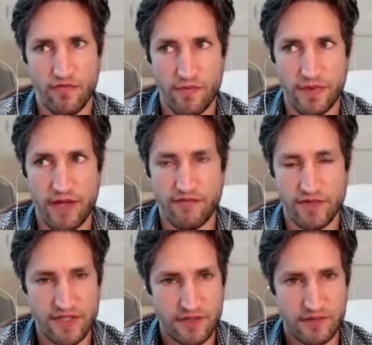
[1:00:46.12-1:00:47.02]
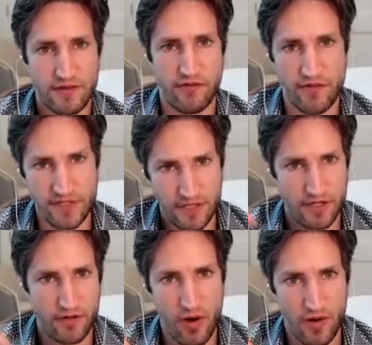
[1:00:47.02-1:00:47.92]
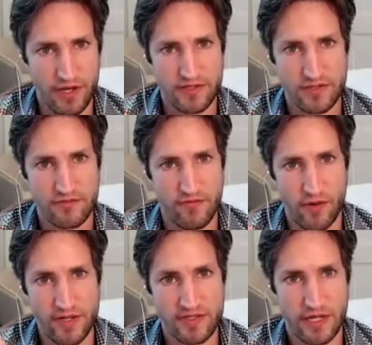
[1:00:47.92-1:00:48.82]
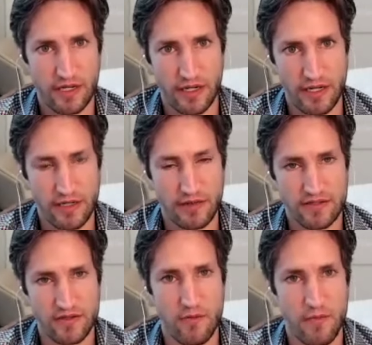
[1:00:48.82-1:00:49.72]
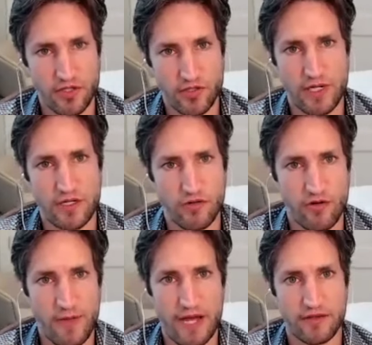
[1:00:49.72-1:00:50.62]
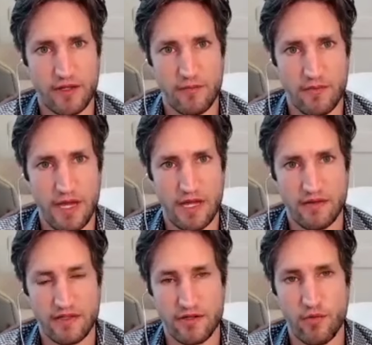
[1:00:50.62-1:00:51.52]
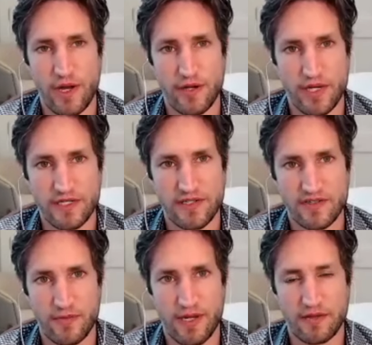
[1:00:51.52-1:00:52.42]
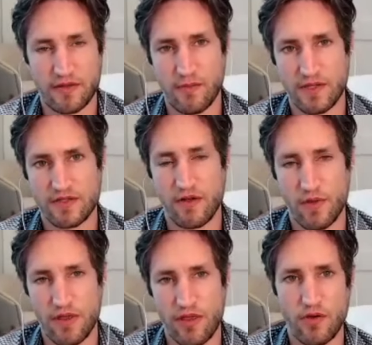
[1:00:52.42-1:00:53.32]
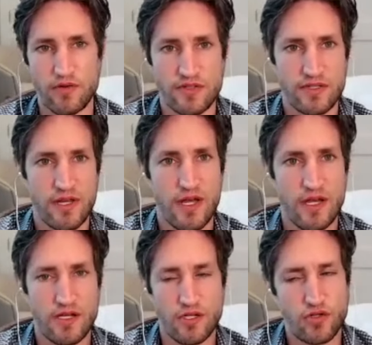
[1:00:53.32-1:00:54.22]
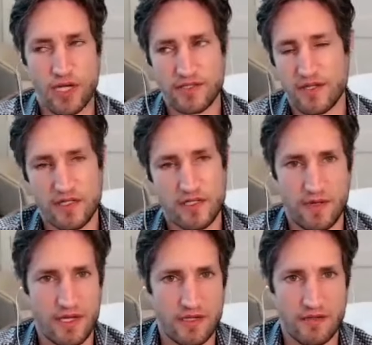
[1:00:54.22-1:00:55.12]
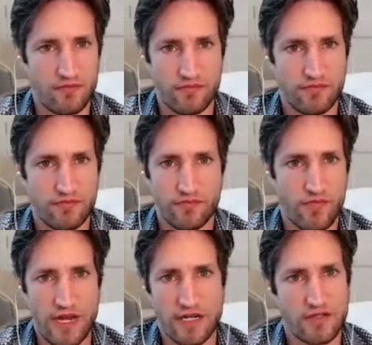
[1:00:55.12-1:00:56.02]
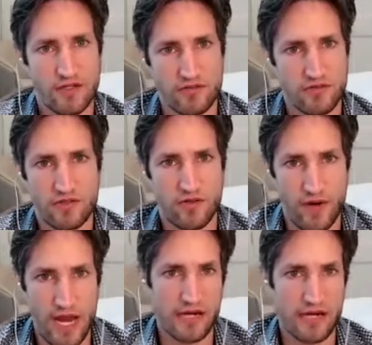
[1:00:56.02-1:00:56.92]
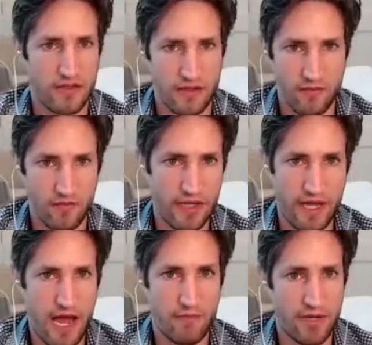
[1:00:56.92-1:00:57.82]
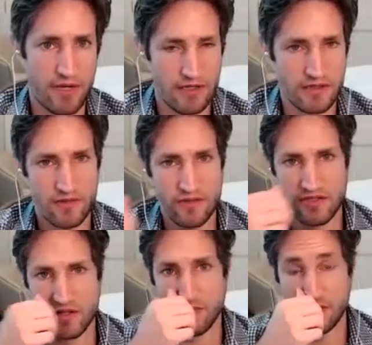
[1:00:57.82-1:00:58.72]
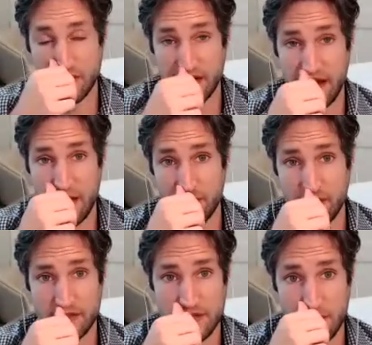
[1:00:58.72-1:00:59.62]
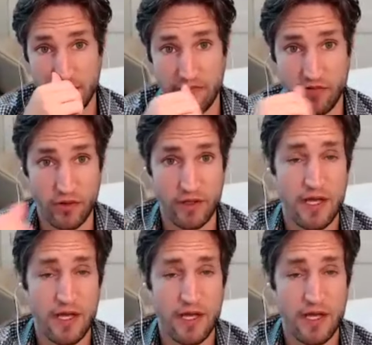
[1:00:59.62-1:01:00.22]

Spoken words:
they're visited upon us very suddenly, and there's not much we can do about them, and there's no way to anticipate them. And so with those, you just need to be ready to react to them when they happen, and to assume that they're going to happen at some level.